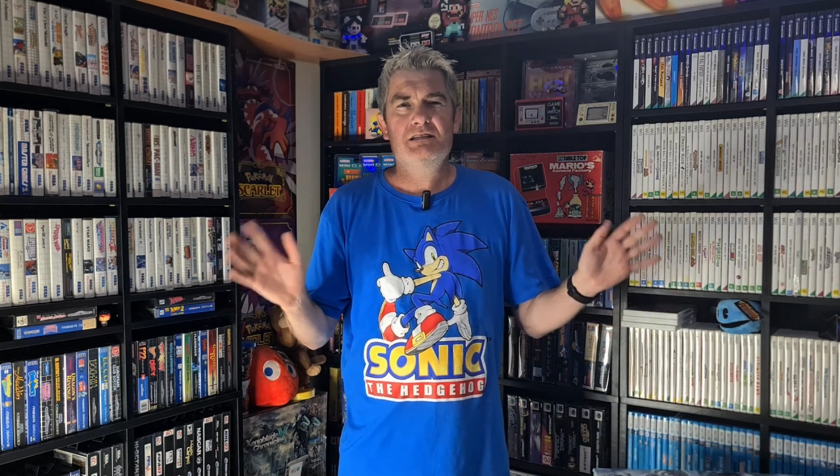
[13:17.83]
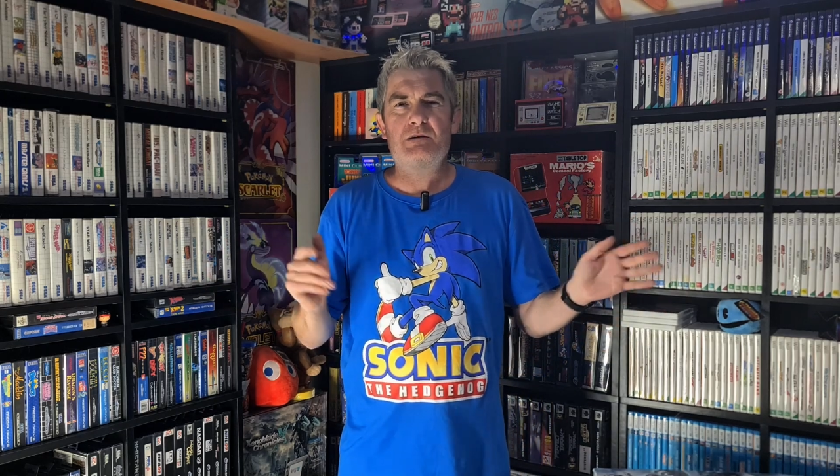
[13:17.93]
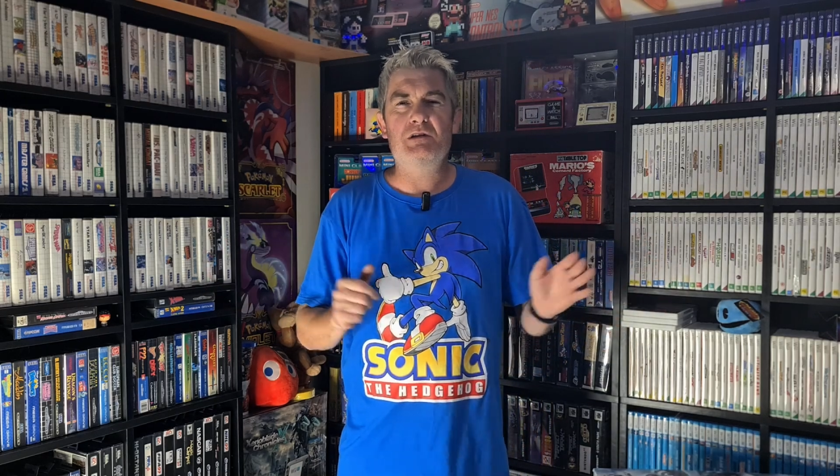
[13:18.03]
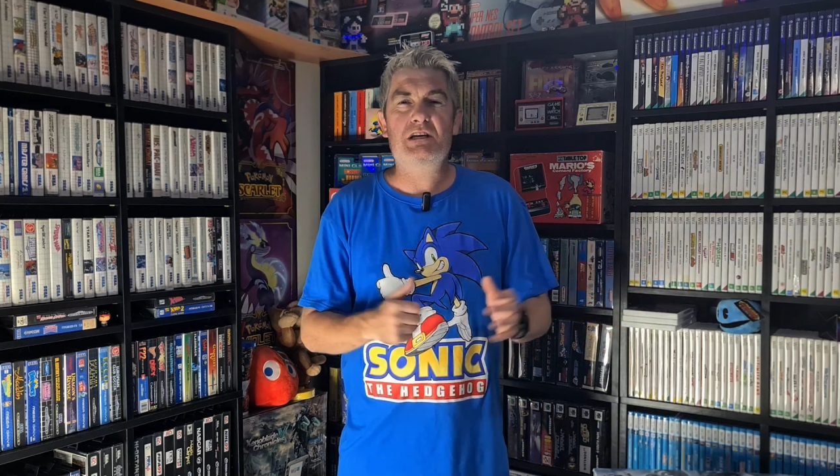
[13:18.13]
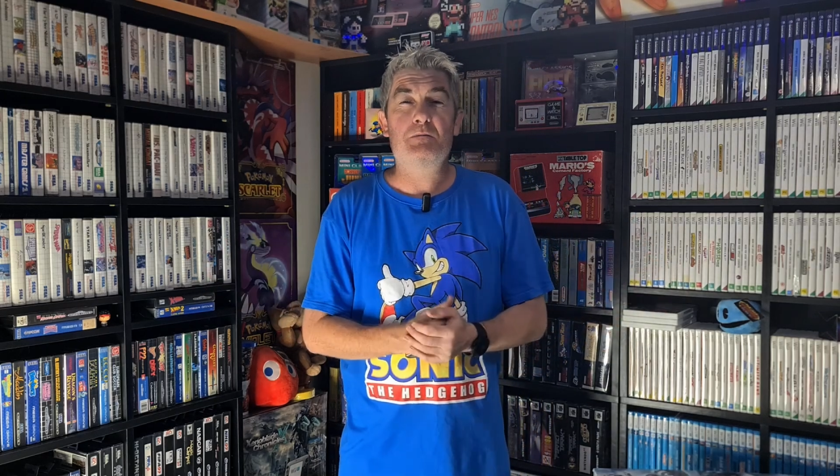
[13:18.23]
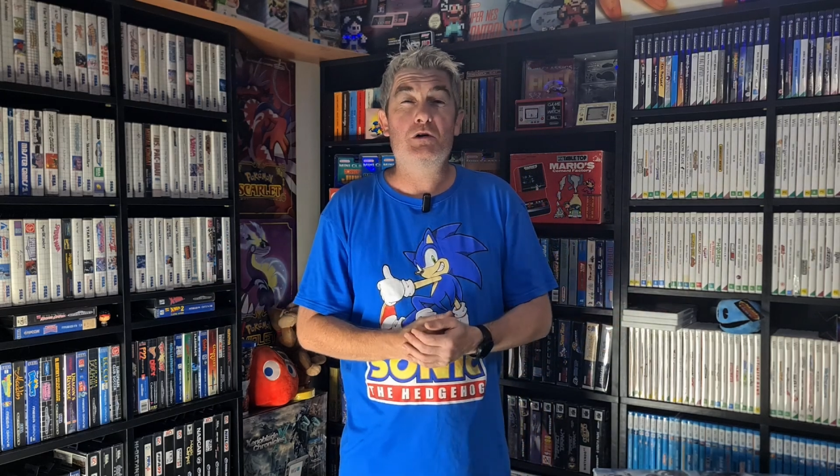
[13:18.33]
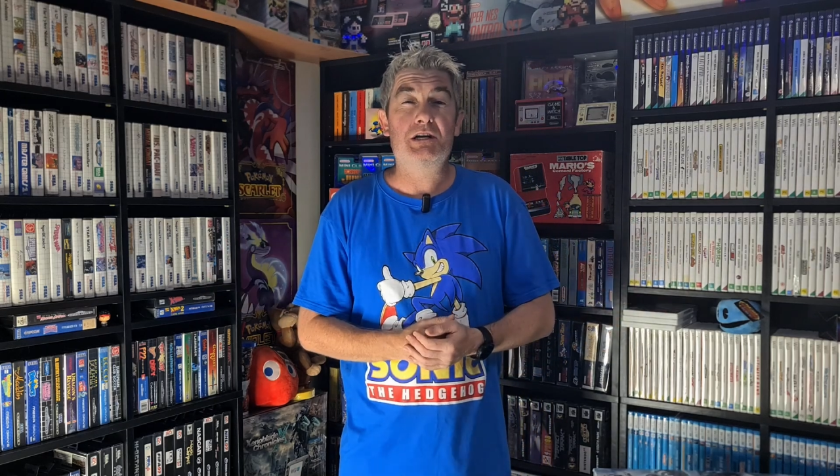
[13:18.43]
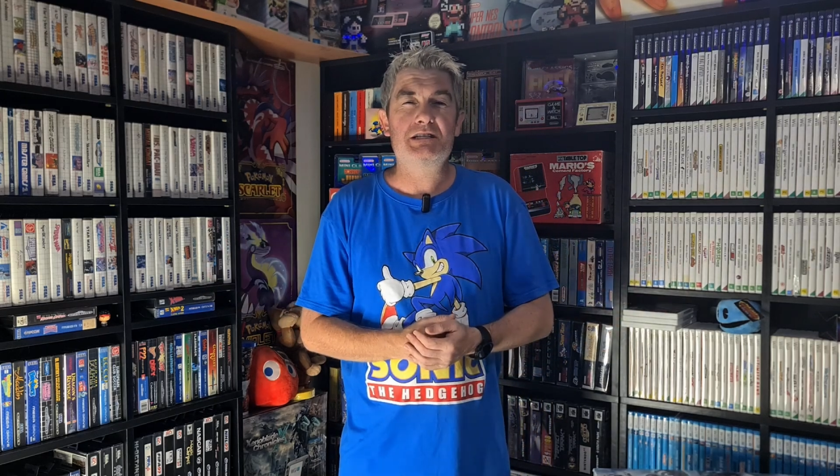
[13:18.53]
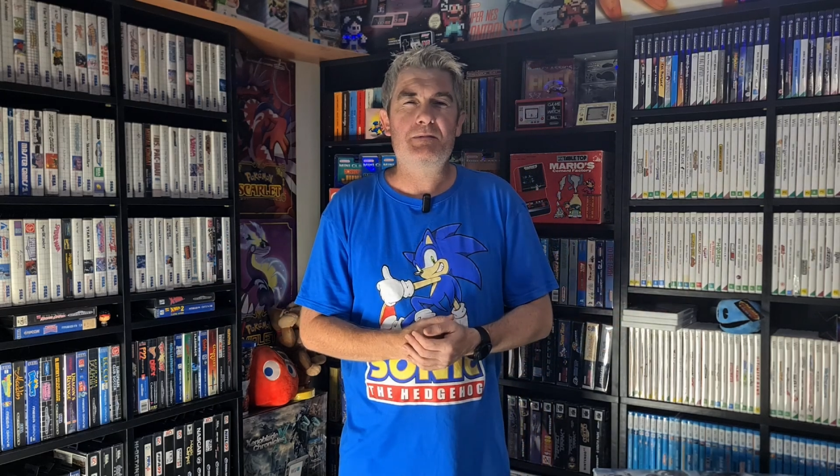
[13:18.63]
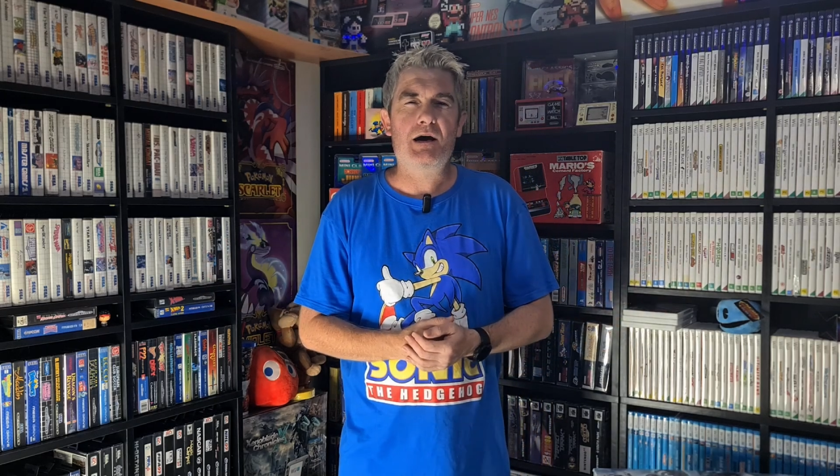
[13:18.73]
see what the
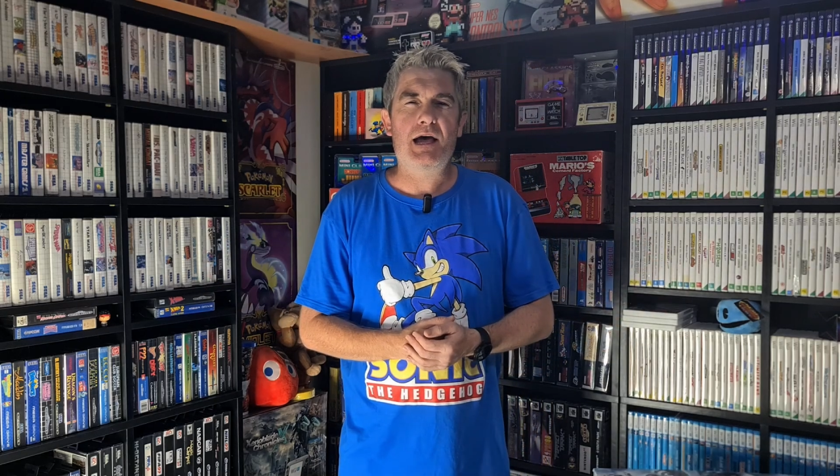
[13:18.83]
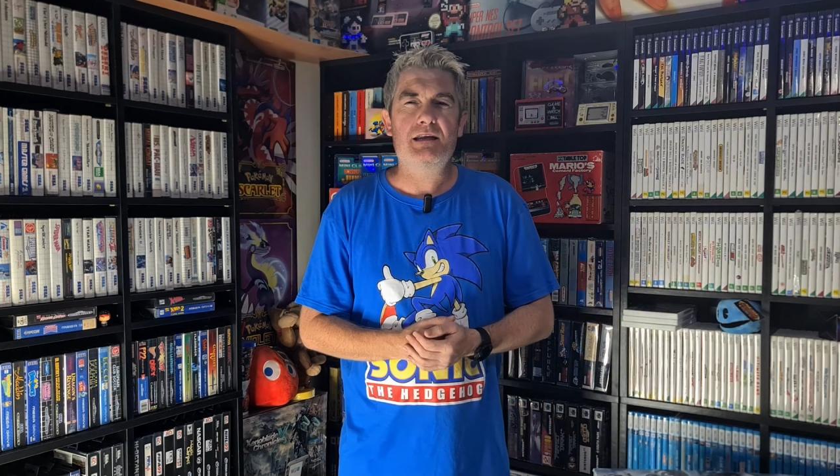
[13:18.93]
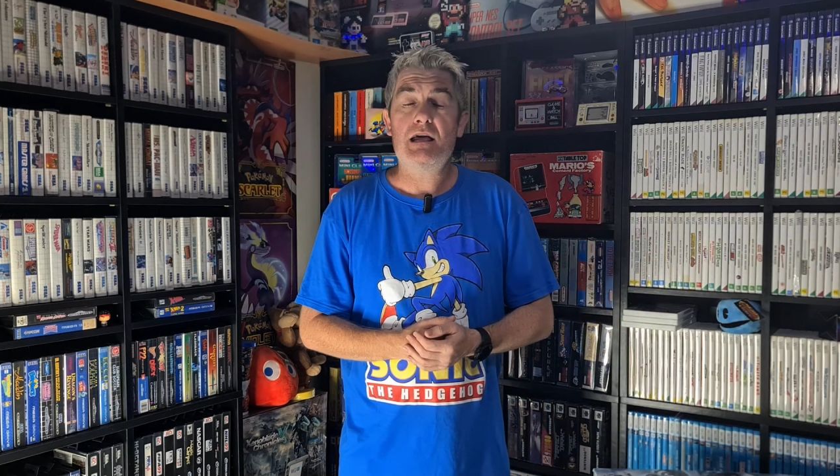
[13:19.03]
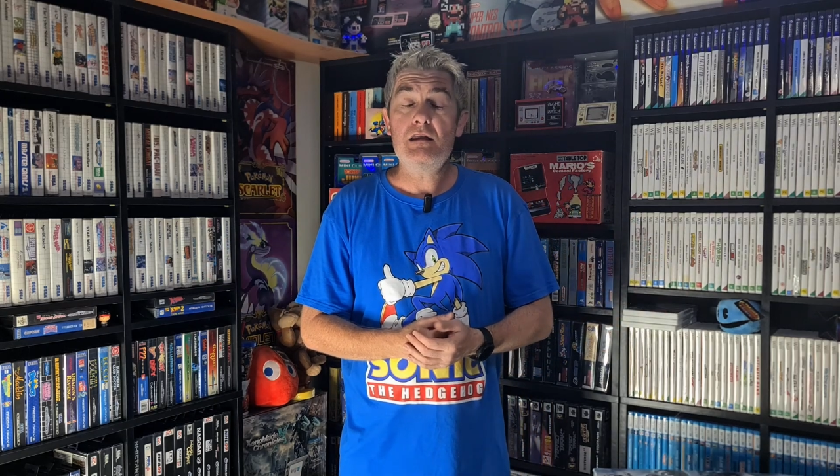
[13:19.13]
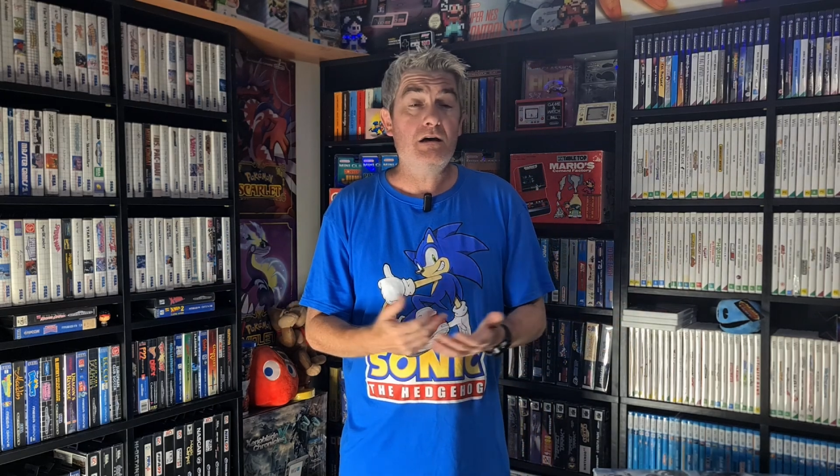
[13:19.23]
community is about, and